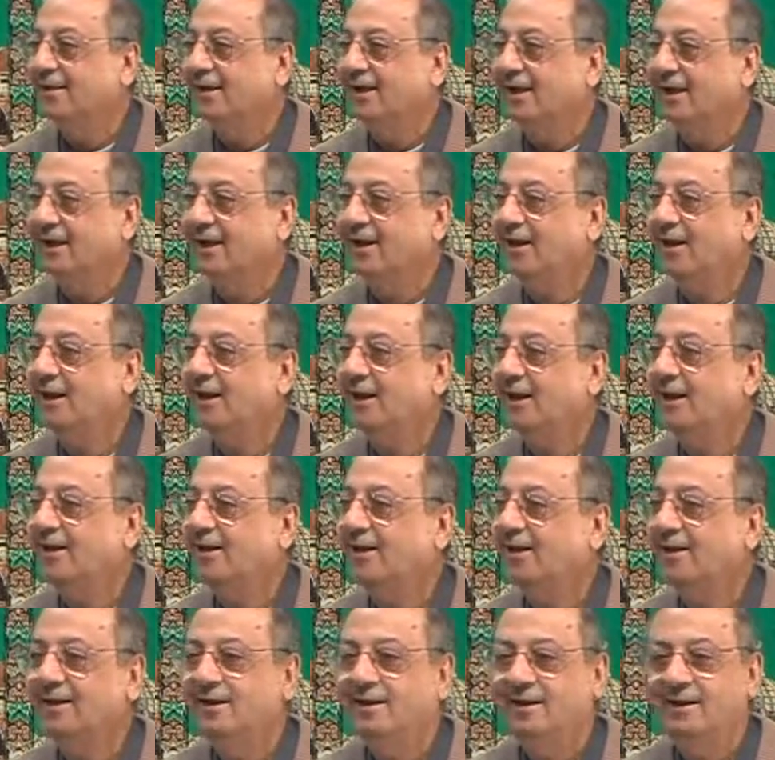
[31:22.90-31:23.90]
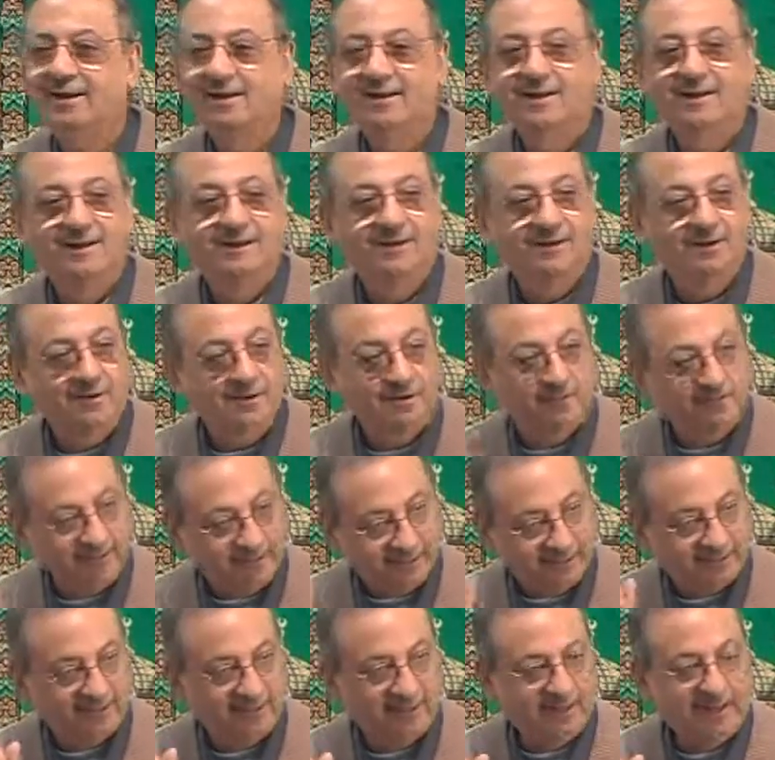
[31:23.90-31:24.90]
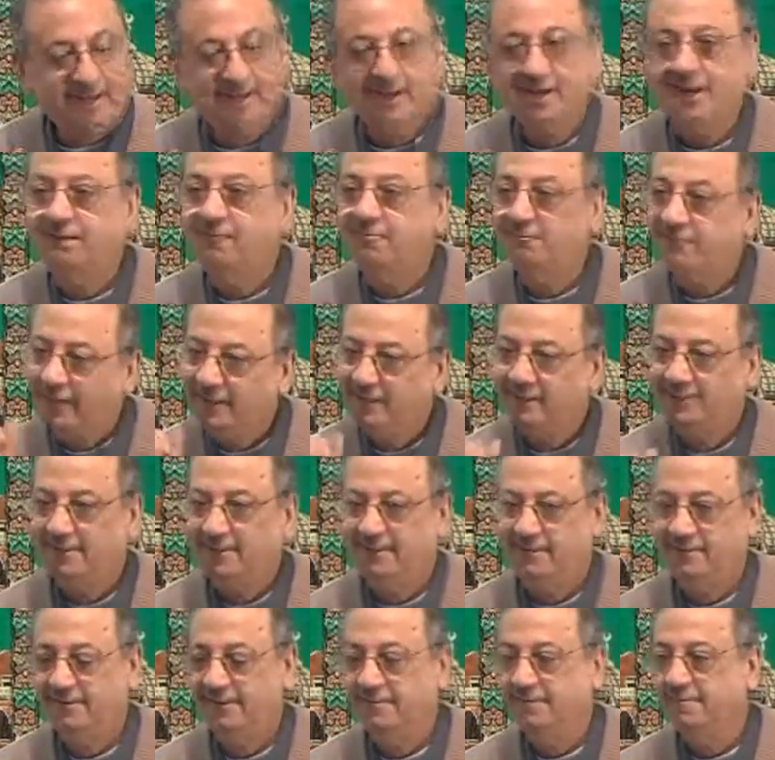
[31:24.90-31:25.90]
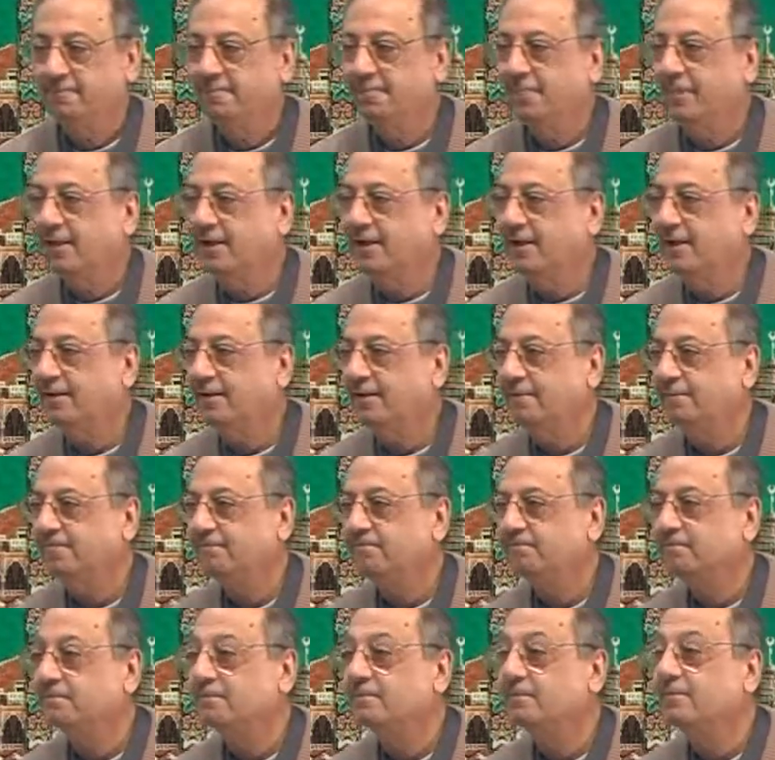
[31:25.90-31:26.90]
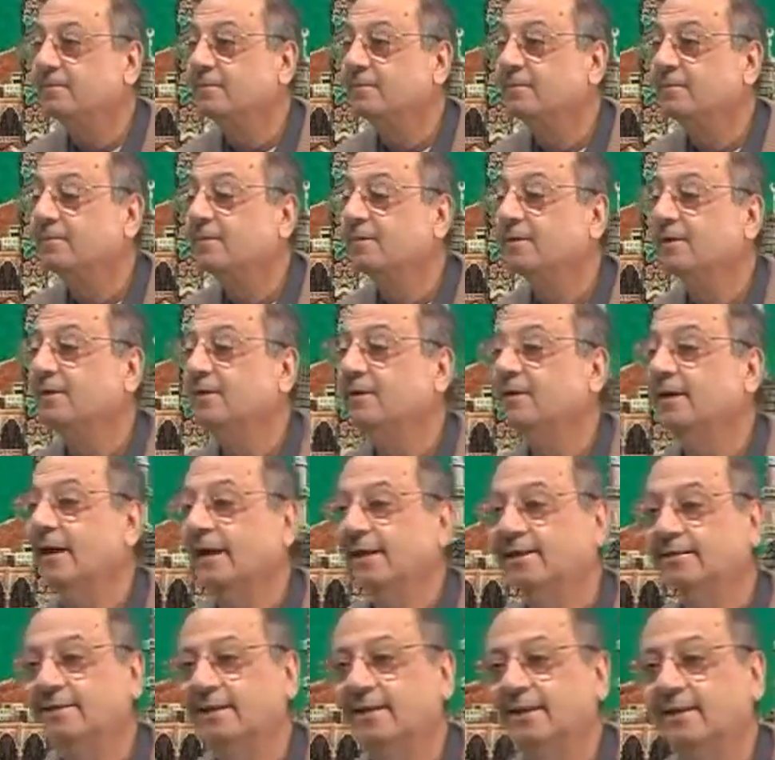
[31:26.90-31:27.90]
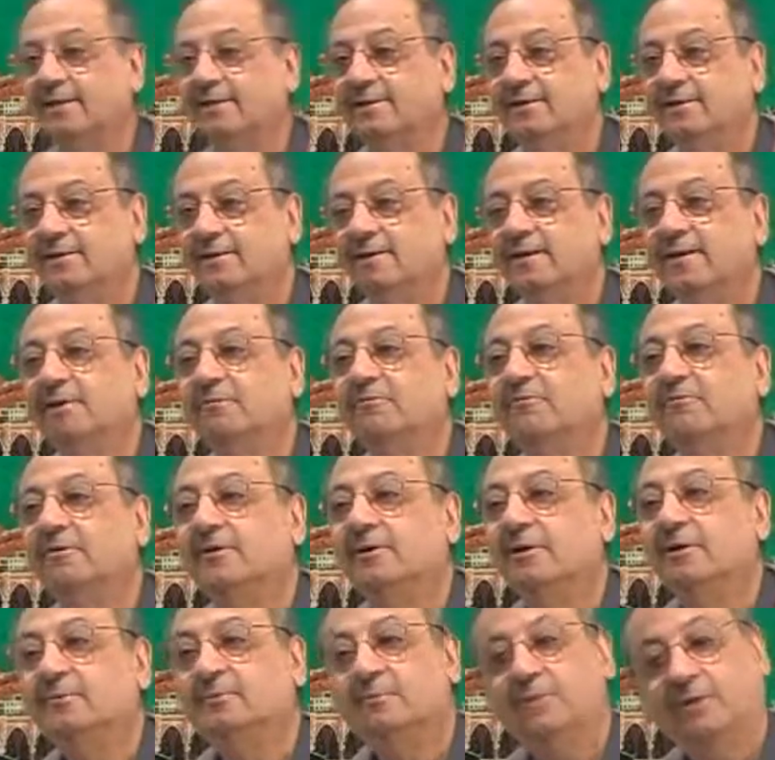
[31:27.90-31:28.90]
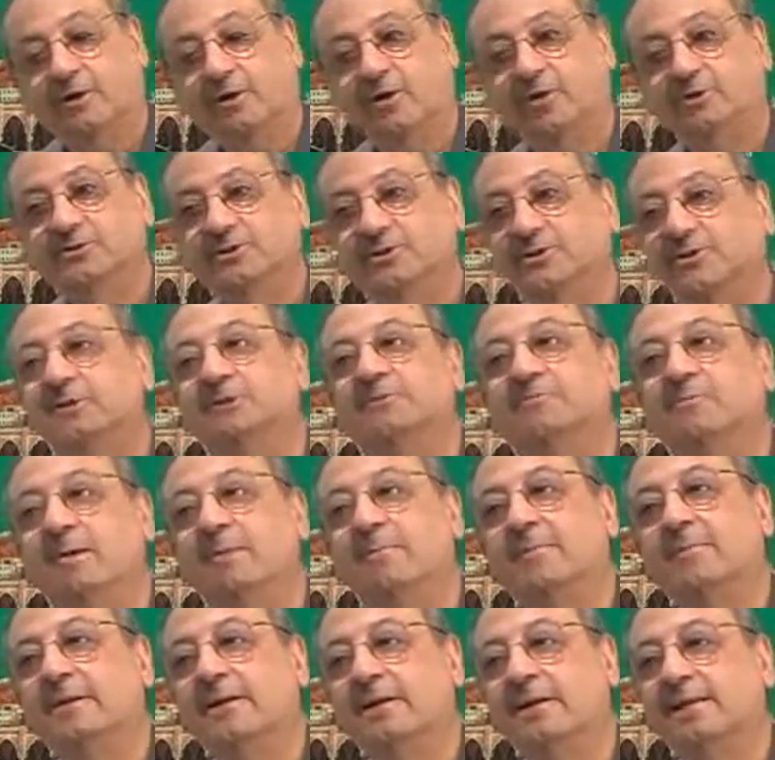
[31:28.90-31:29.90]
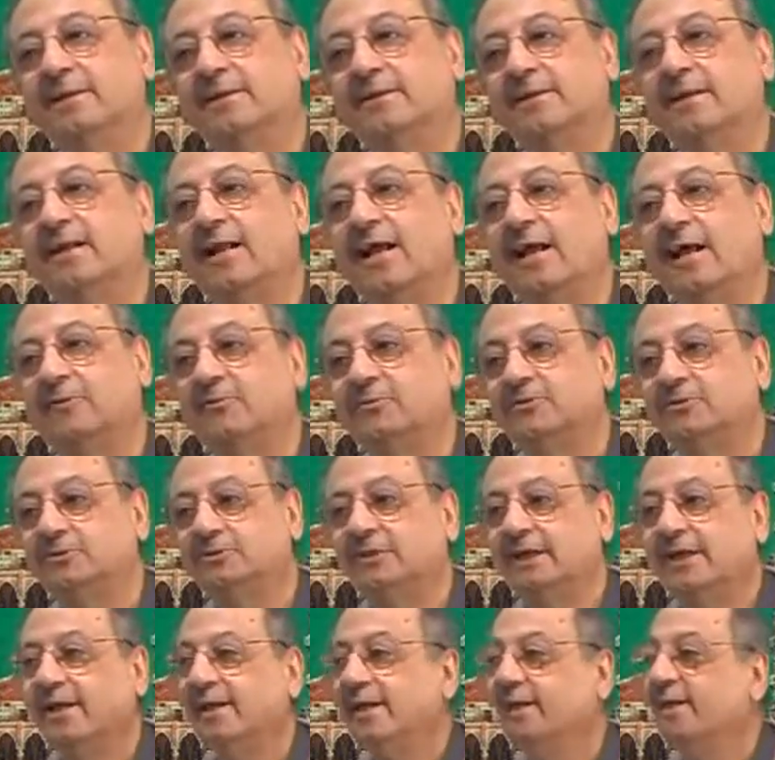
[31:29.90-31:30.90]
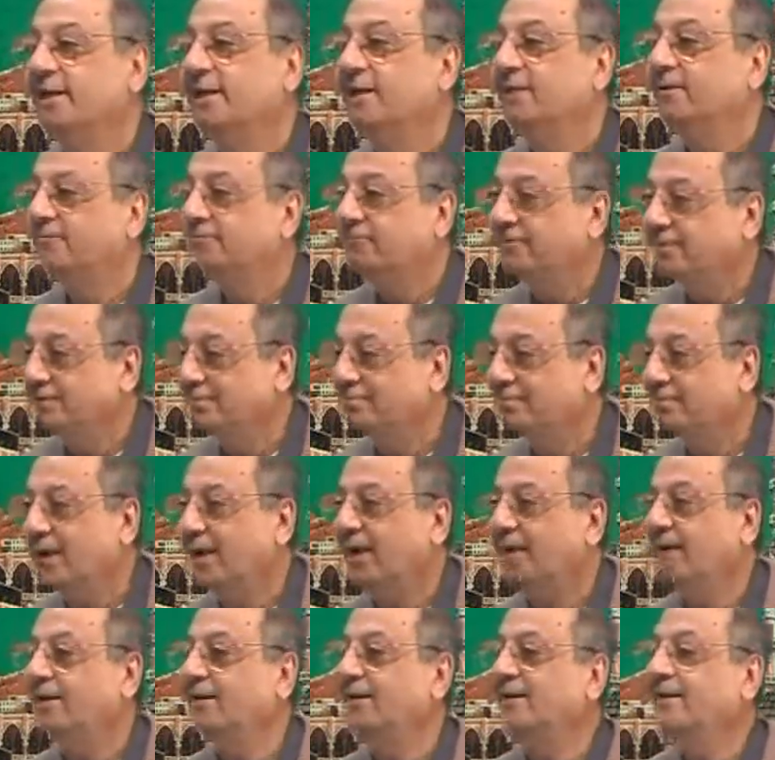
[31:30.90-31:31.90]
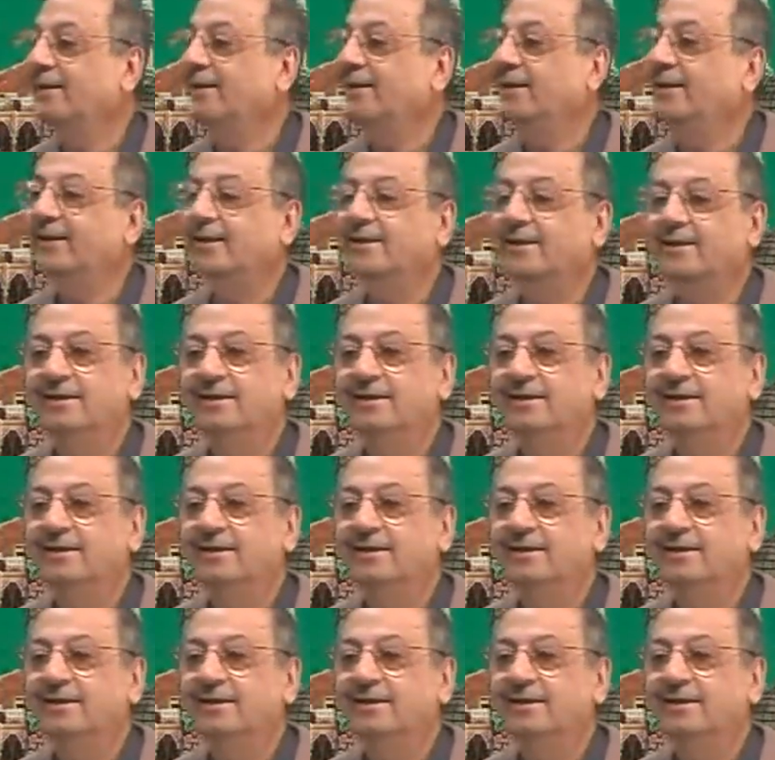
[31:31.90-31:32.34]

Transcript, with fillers: ala fatah. Ala al-fatah. And then, because it is mabni, then I have to say, fi mahalli.